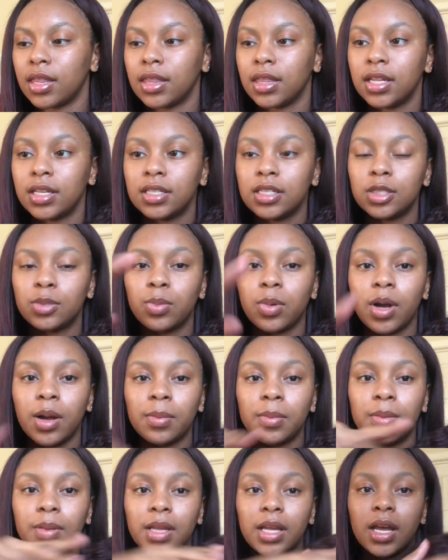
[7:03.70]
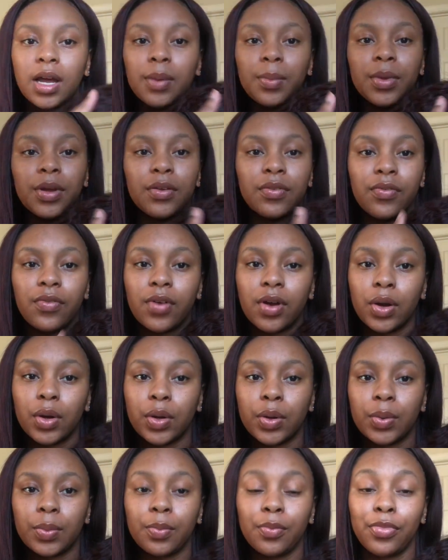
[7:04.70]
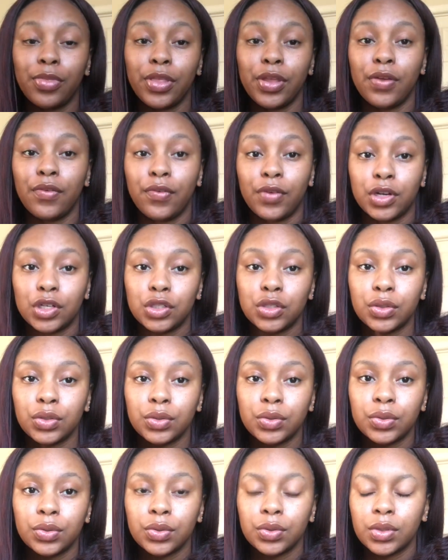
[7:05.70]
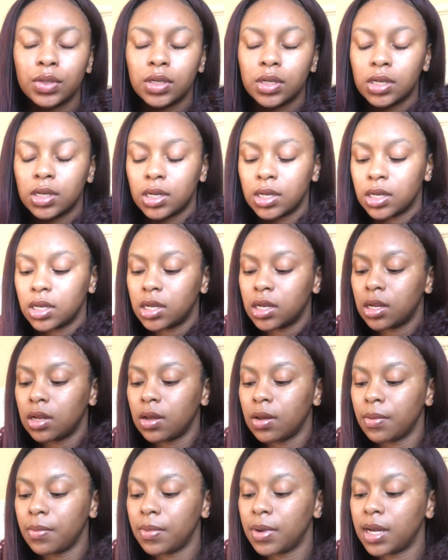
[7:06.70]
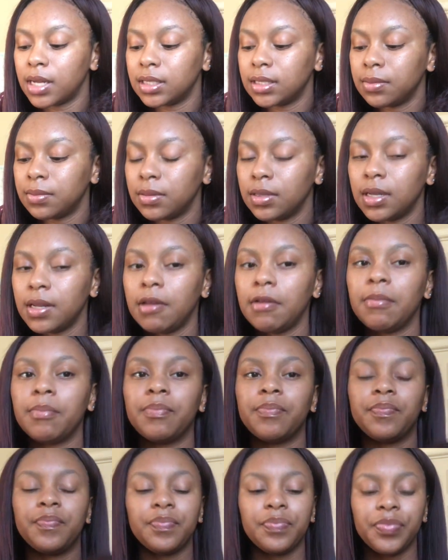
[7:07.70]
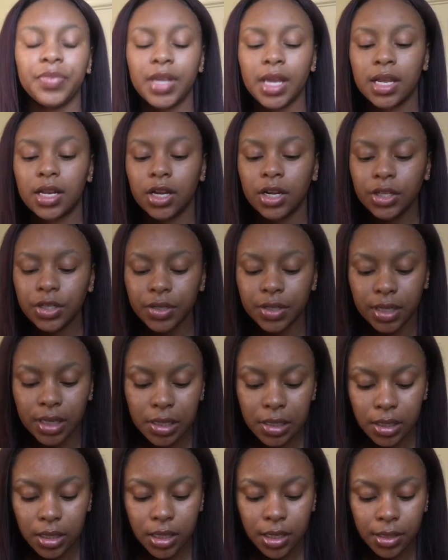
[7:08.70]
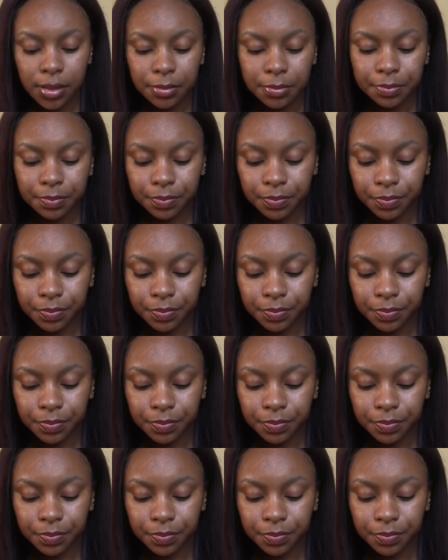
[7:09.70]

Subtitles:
this is probably coming from the frontal, possibly. And underneath it,